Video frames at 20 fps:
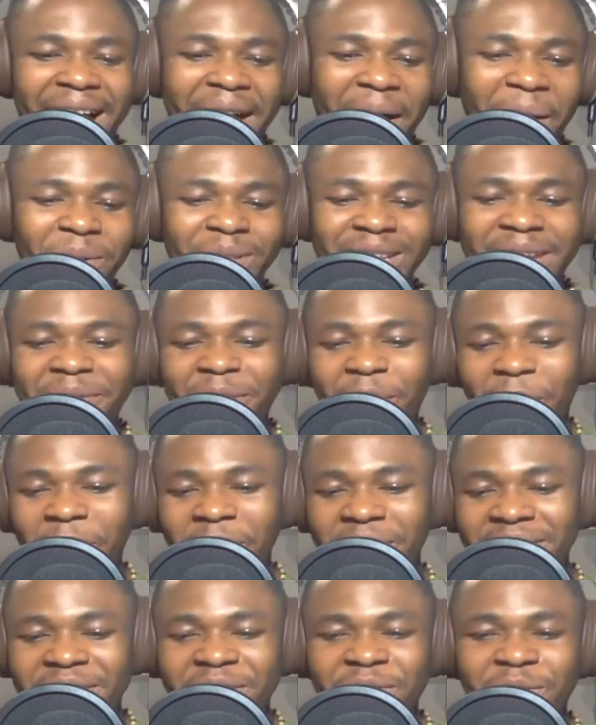I want every
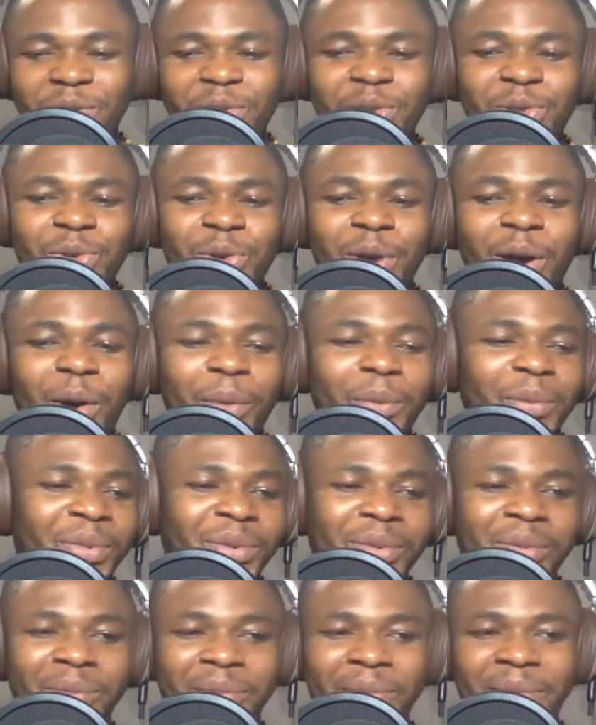conversation to help
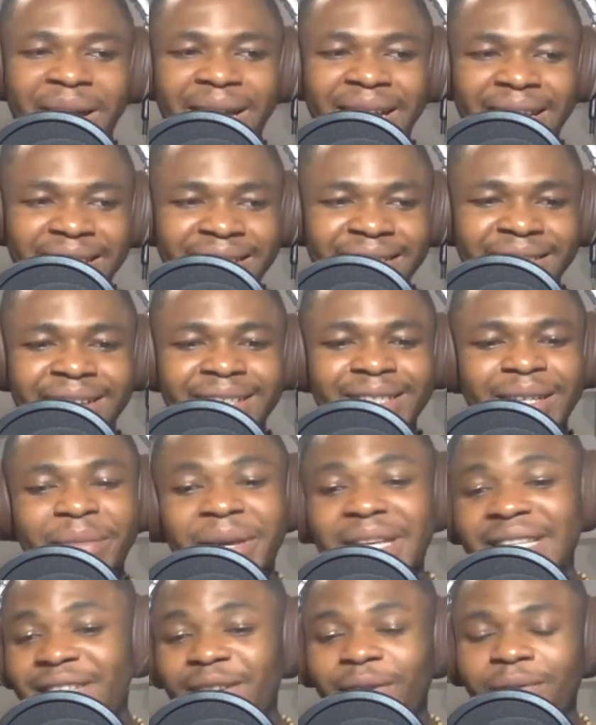my listeners and
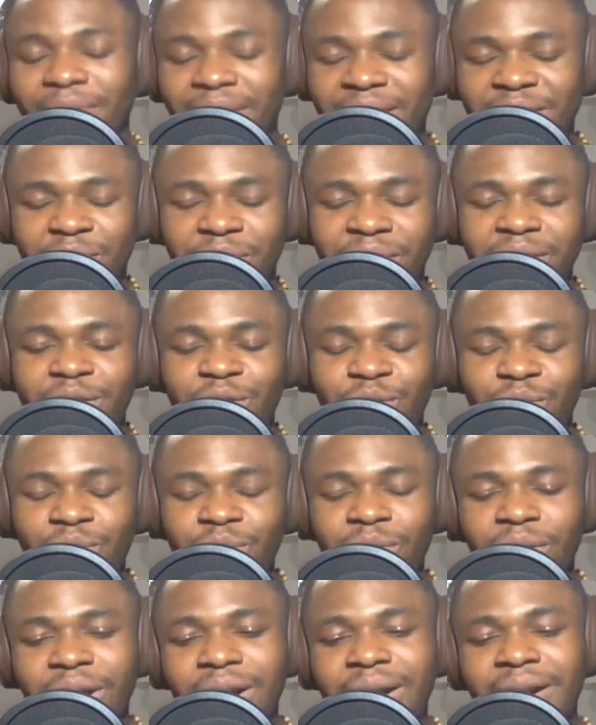myself actually
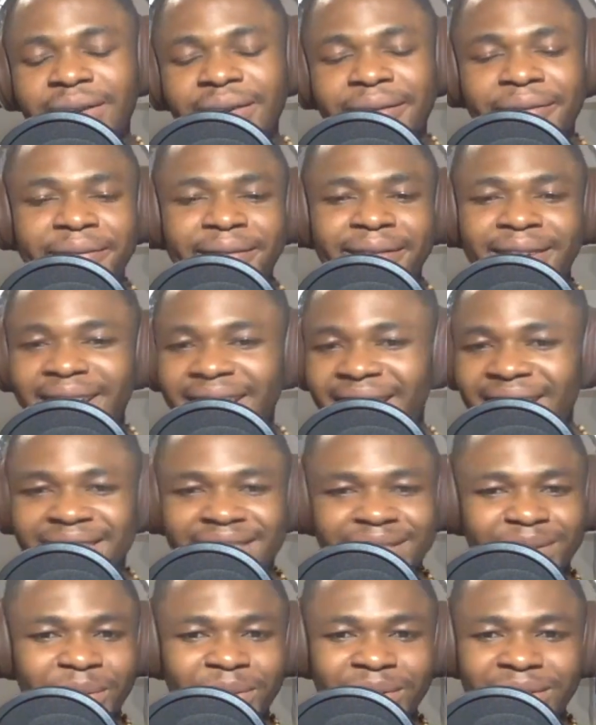to reflect
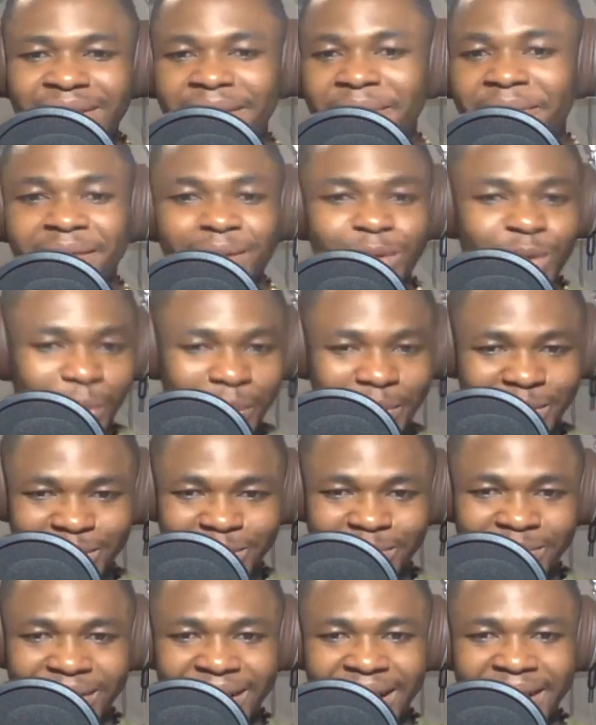on different topics
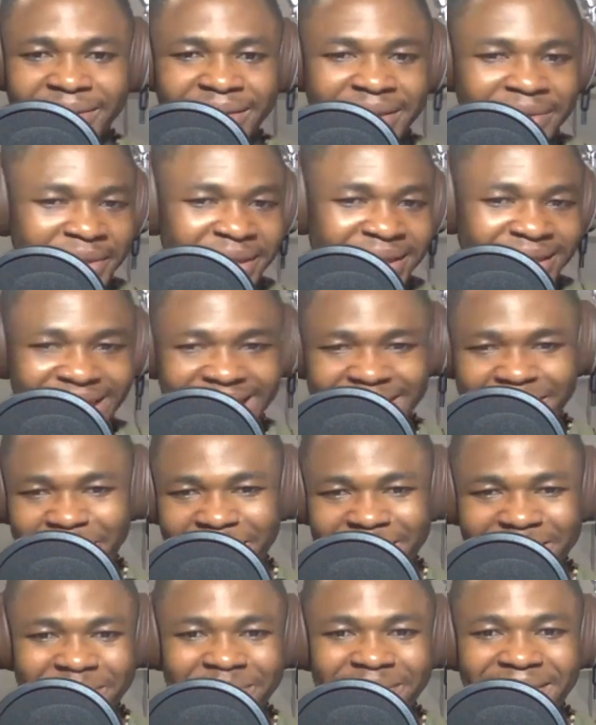of life, different
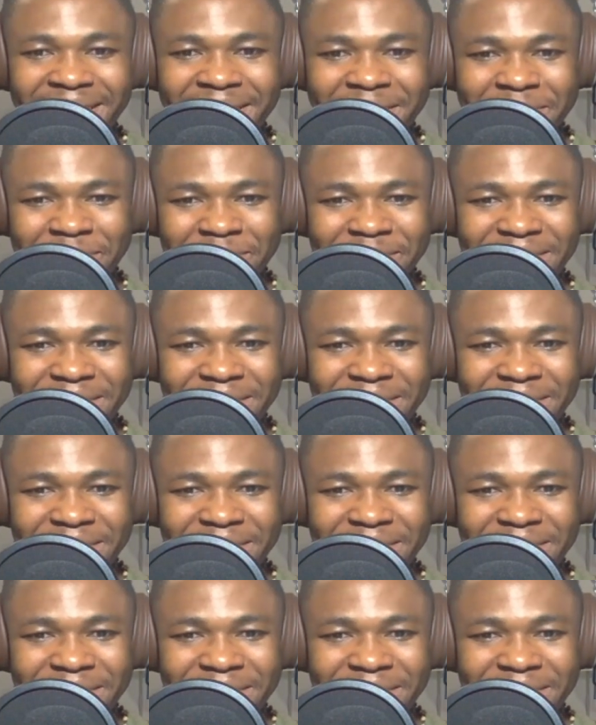aspects of life.